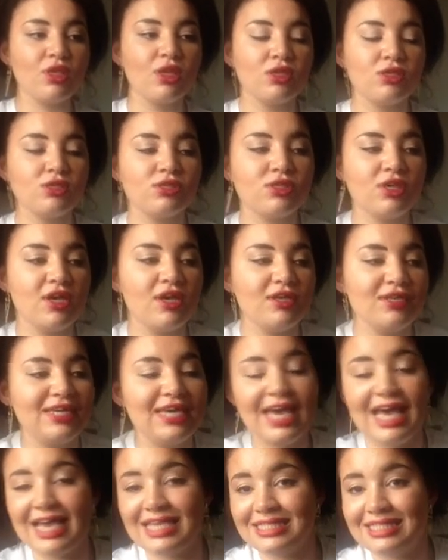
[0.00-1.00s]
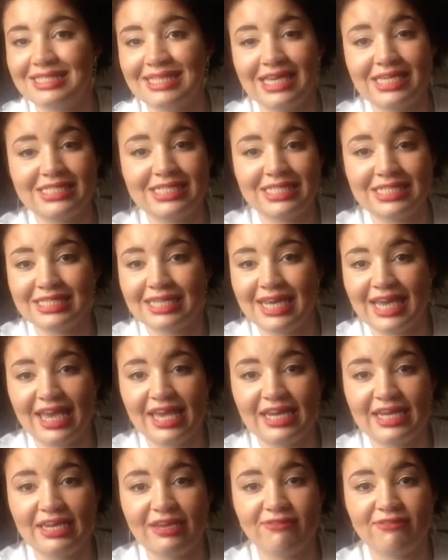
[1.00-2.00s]
So yeah, as I said, didn't get
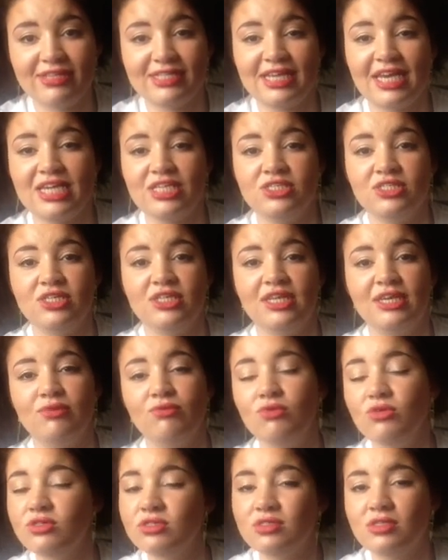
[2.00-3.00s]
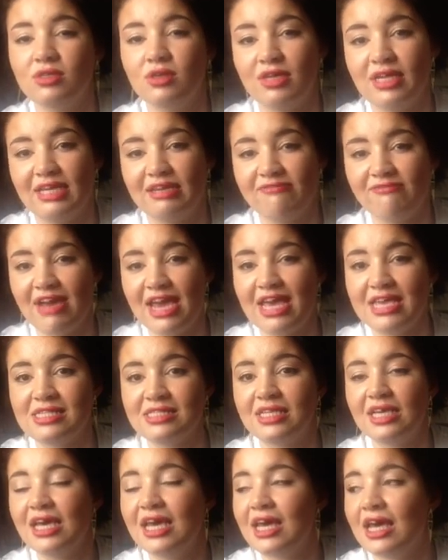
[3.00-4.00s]
any irritation. It was slightly red,
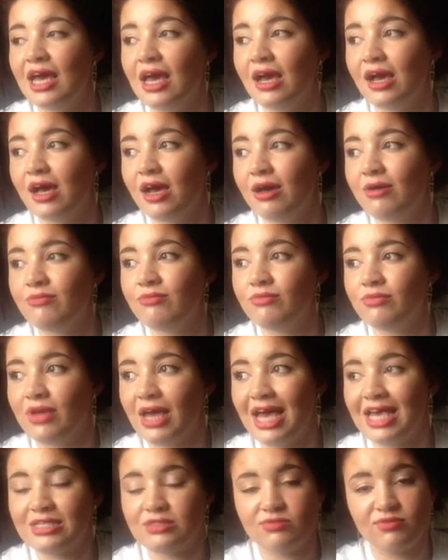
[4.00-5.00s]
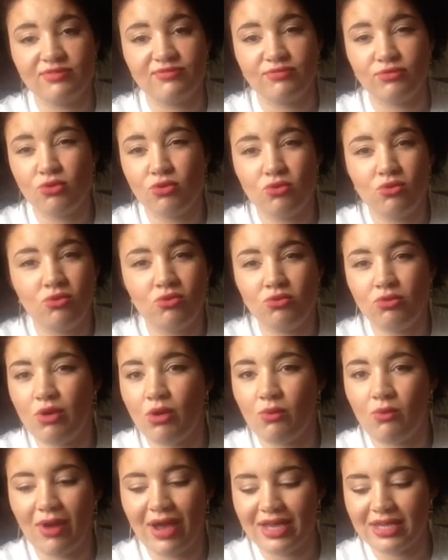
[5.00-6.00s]
as with all
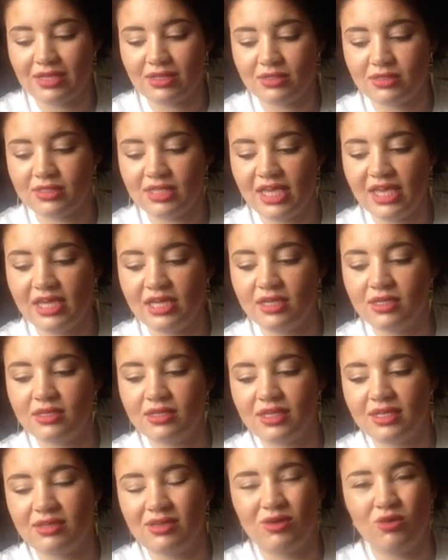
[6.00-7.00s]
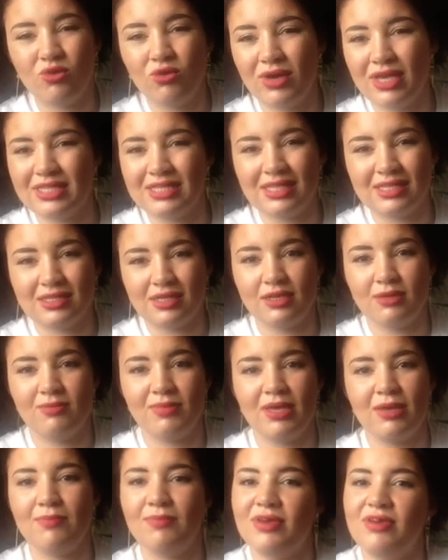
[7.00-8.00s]
waxing, it always is going to
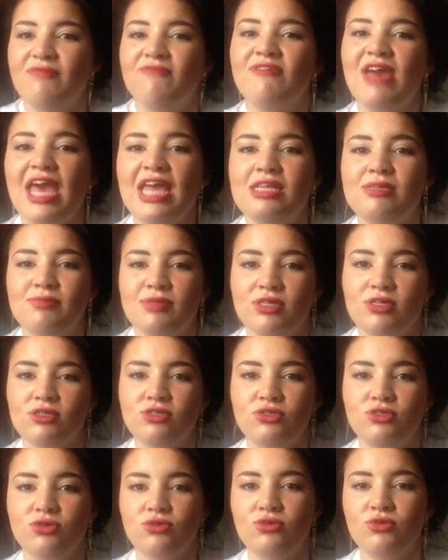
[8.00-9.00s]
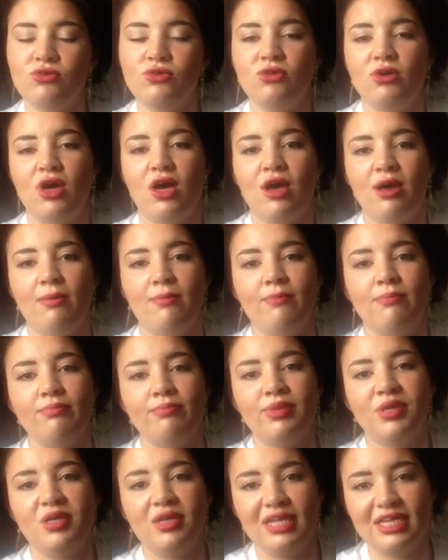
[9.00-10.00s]
be a bit red because you're
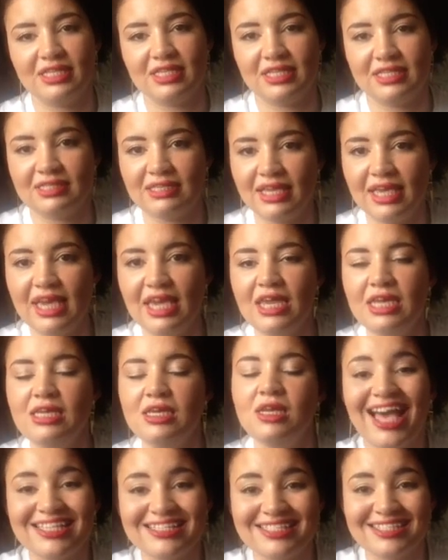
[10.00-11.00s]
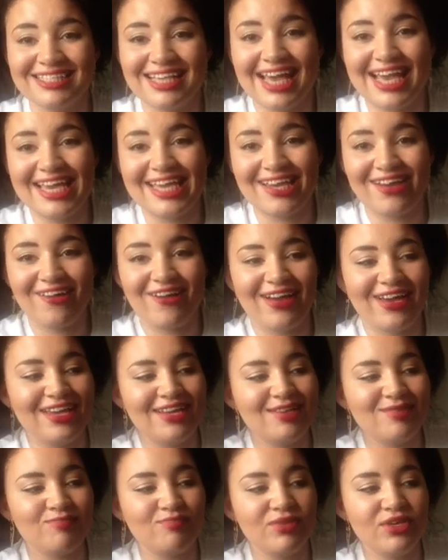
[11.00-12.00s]
pulling the skin. As I say,
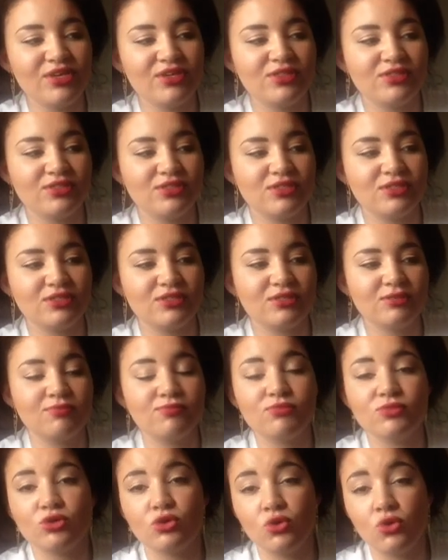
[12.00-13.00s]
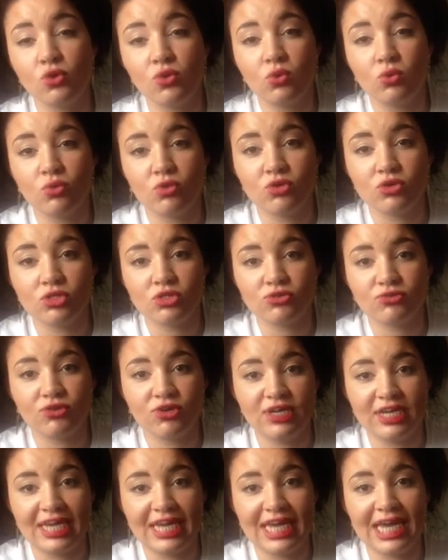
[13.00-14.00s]
I put some cool water
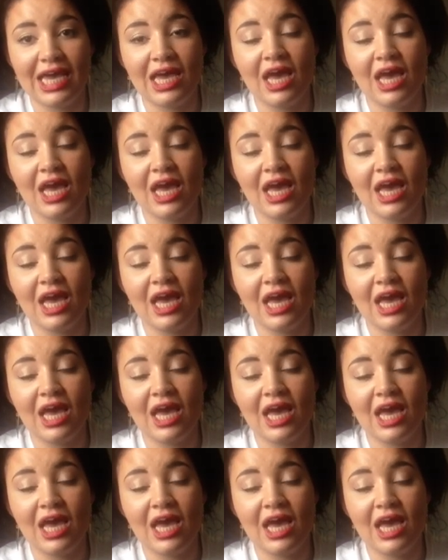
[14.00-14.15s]
on it,